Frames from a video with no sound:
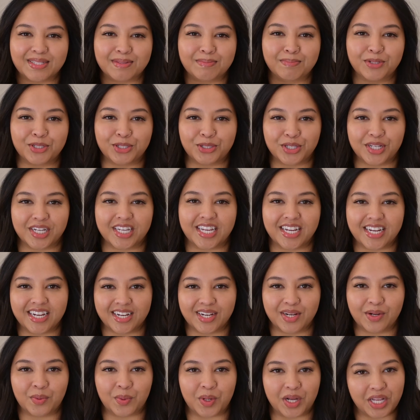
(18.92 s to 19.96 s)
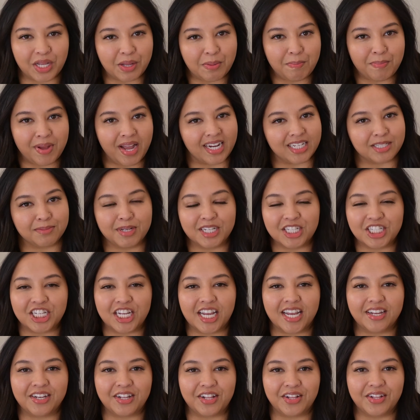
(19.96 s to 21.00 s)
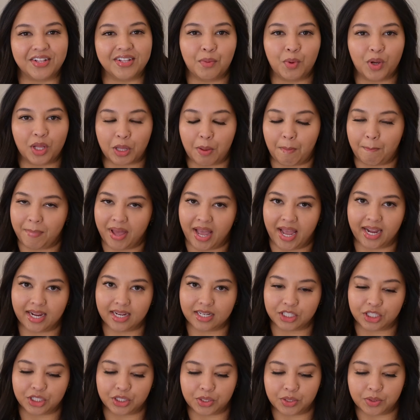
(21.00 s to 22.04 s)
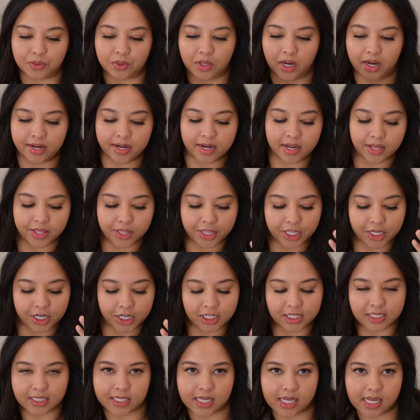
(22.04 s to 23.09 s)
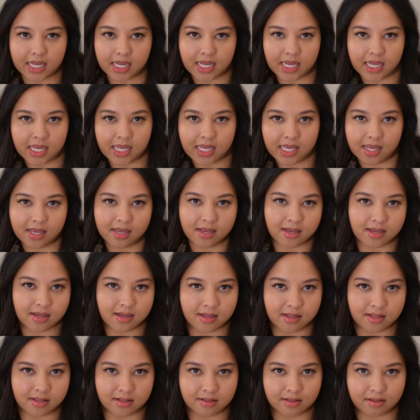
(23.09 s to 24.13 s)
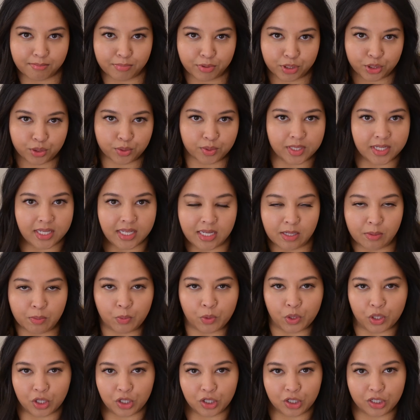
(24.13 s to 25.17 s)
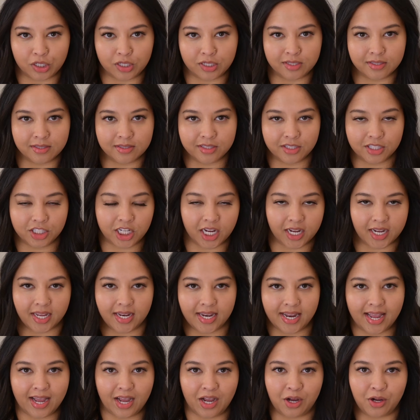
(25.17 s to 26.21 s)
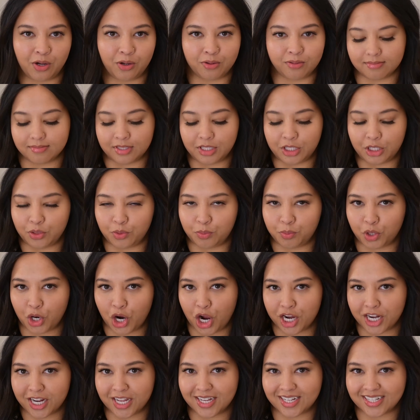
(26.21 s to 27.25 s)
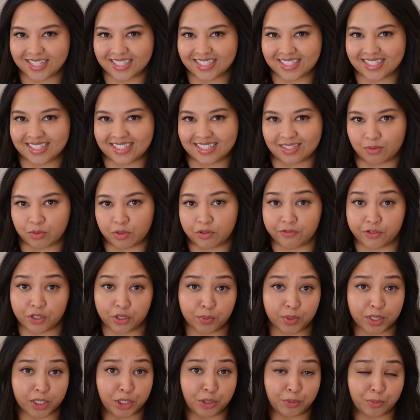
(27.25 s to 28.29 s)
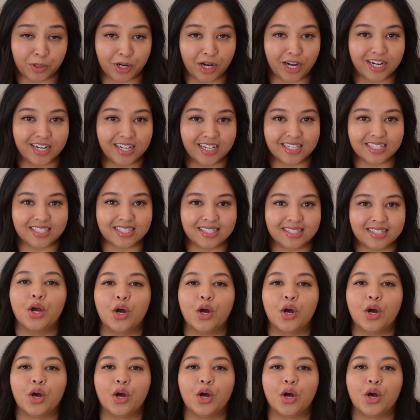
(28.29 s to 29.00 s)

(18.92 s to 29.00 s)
Busher here. Welcome back to my channel. Welcome back to another day in Busher Rahim world, checking out new products, reviewing new products.